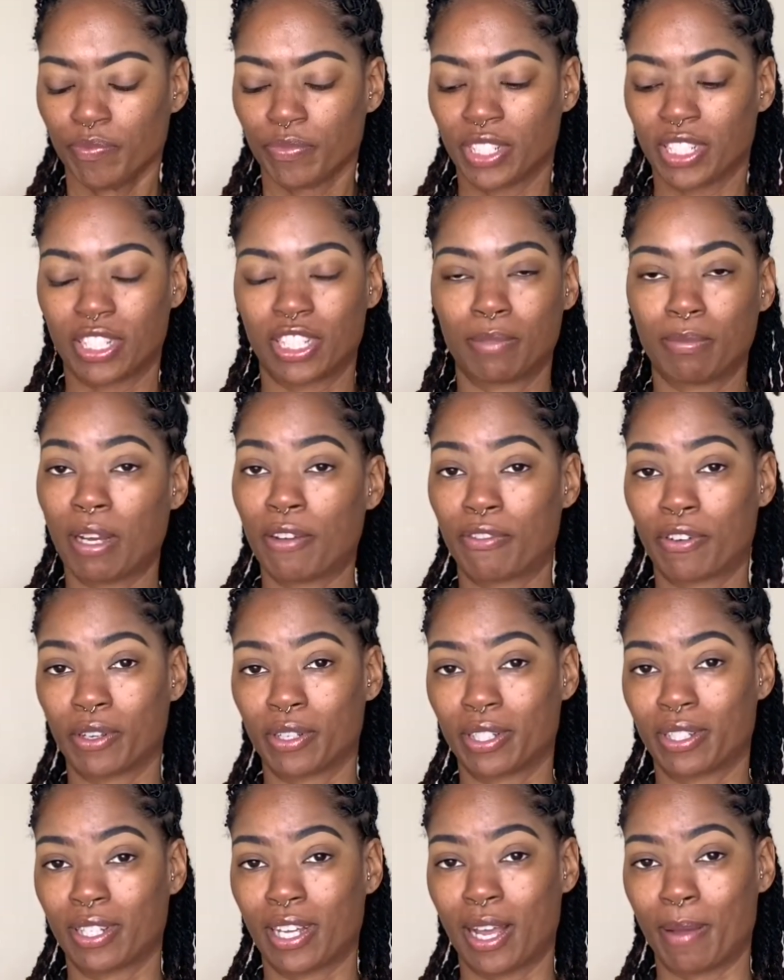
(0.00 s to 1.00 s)
This is my
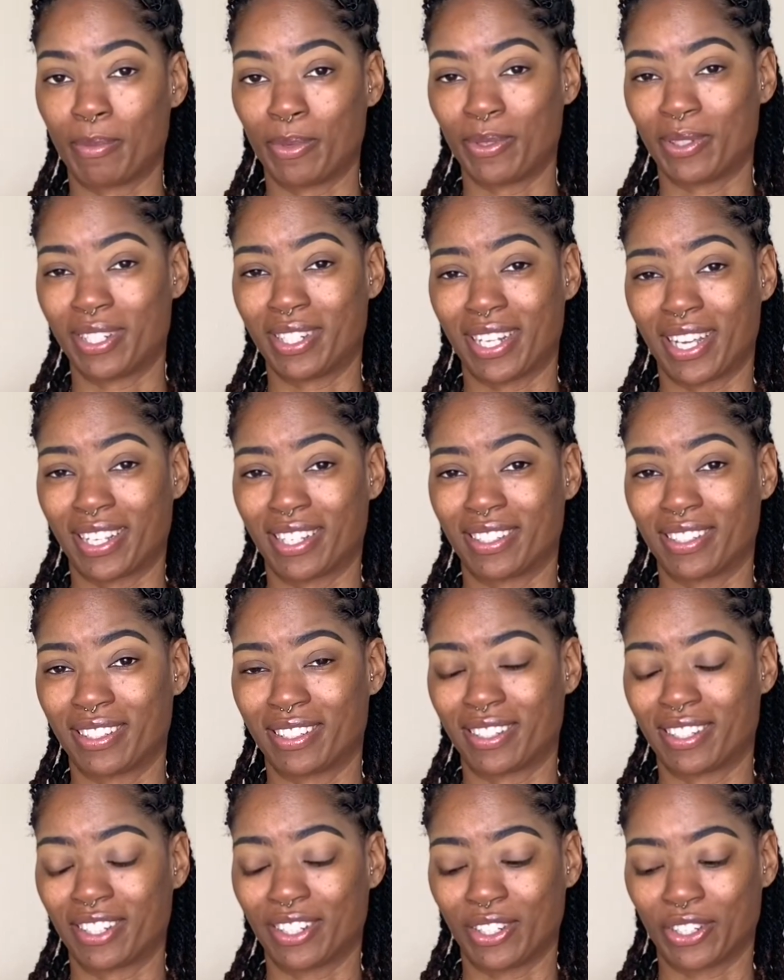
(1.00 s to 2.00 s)
first time using that
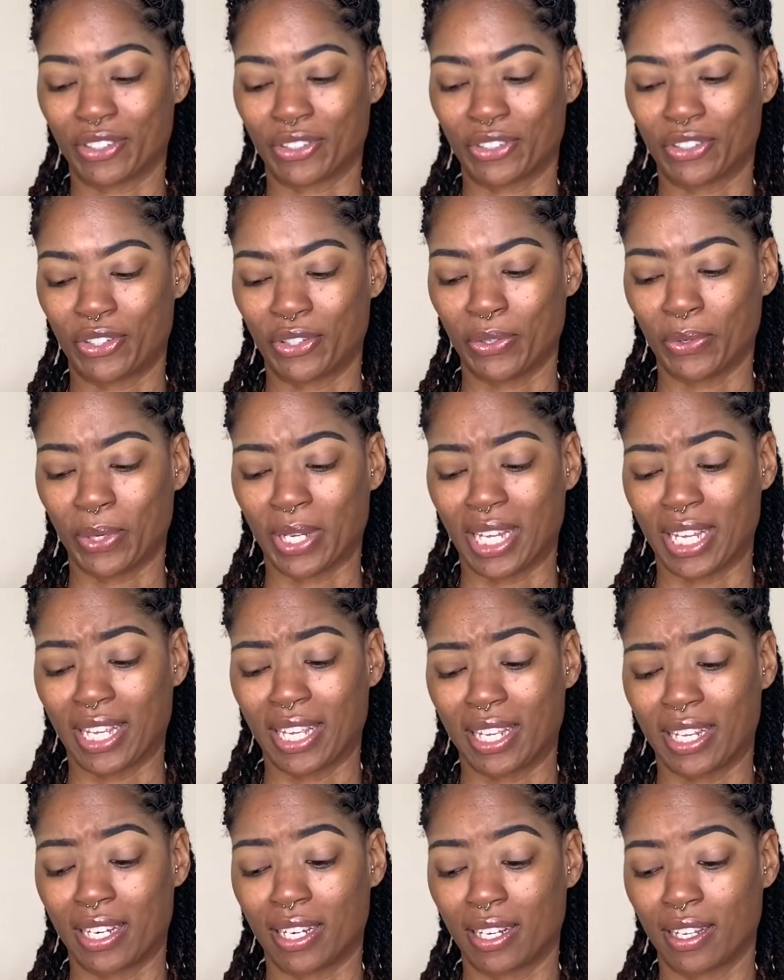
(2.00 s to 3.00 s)
concealer too,
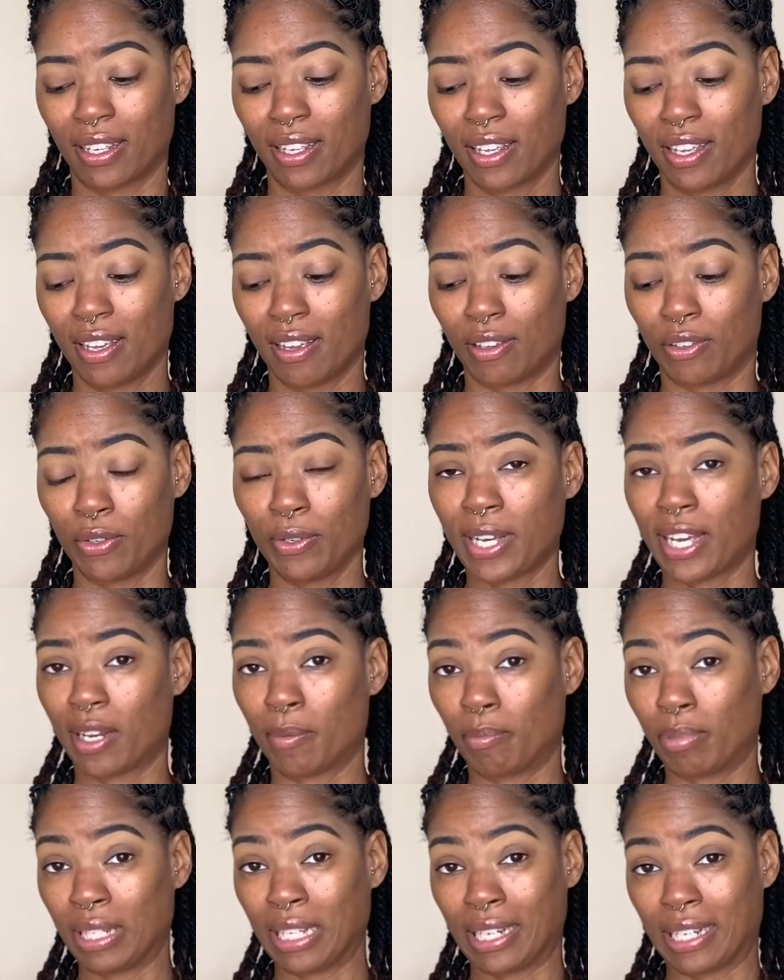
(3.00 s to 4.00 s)
and you gotta
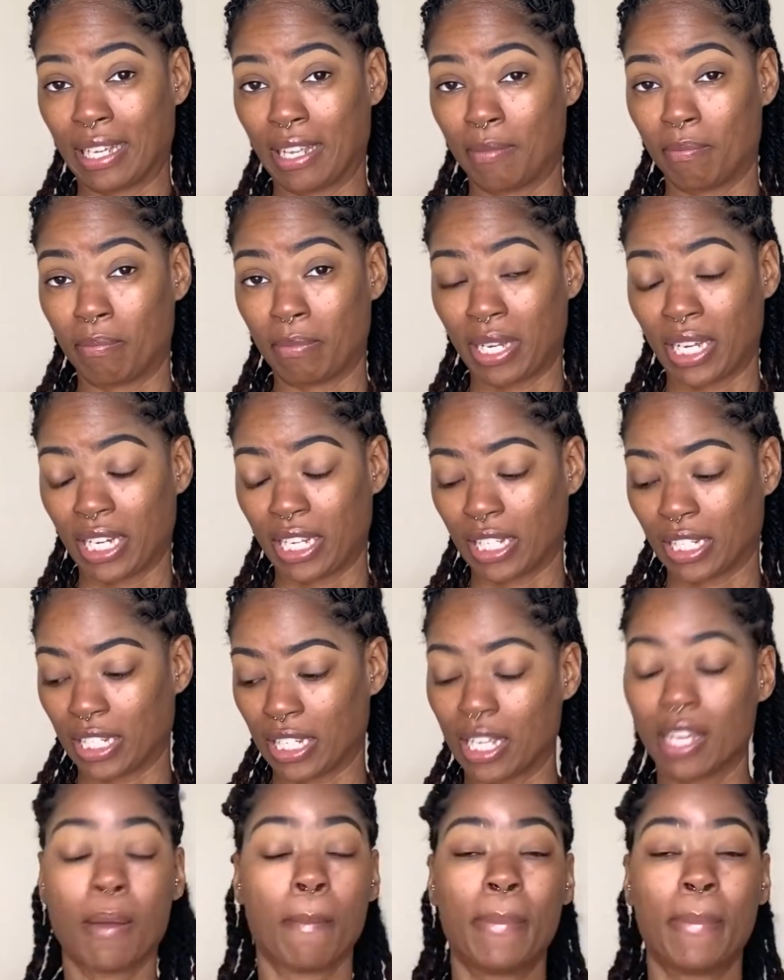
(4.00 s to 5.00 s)
blend immediately.